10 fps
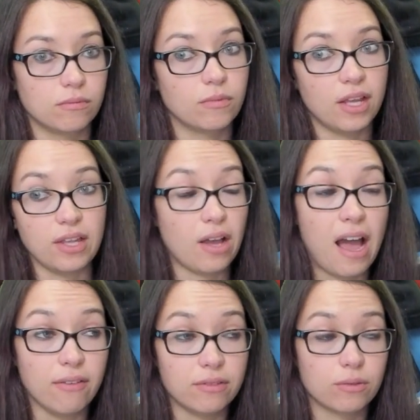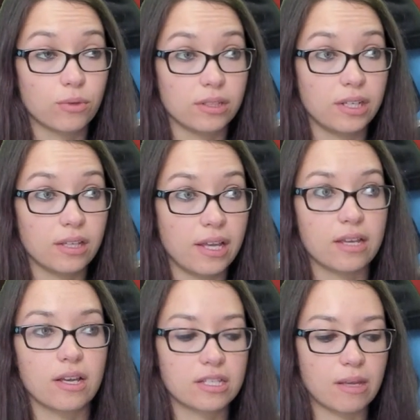Yeah, and they haven't really,
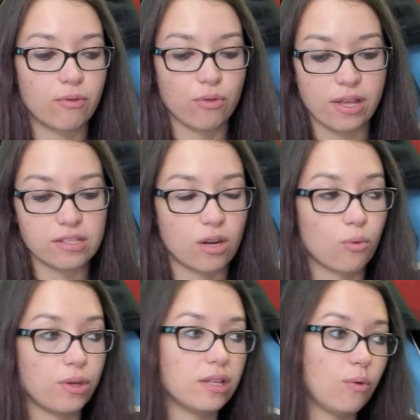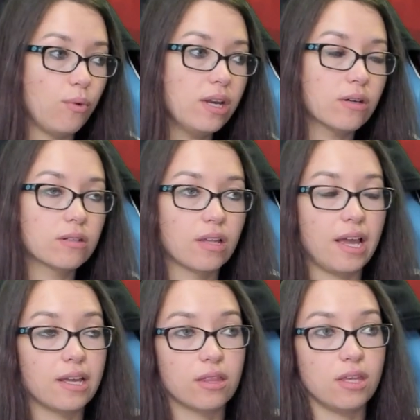like, except for things that are really weird,
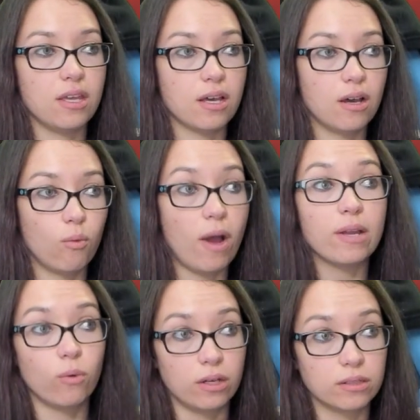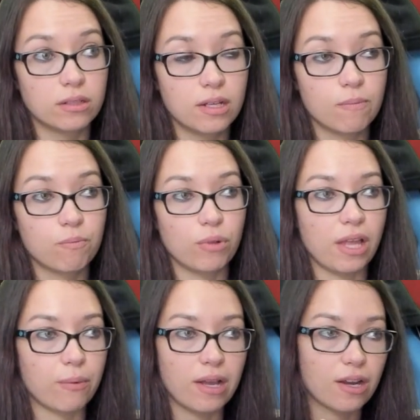like the white one. But,
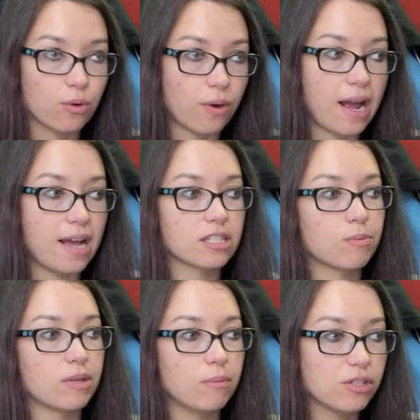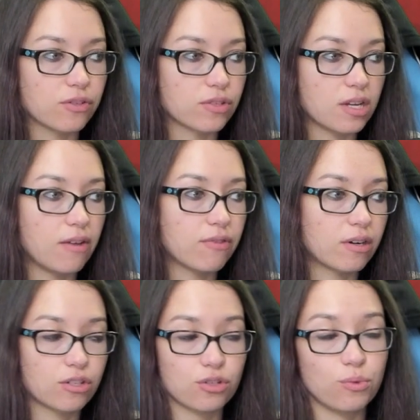like, we got Grasp and a bunch of stuff that
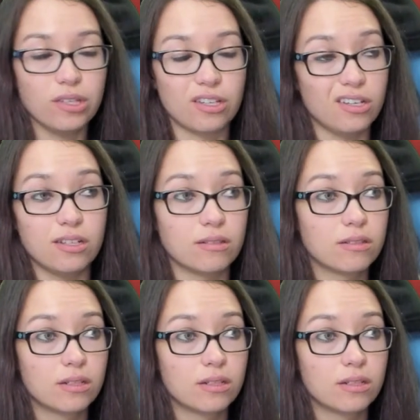are just really good.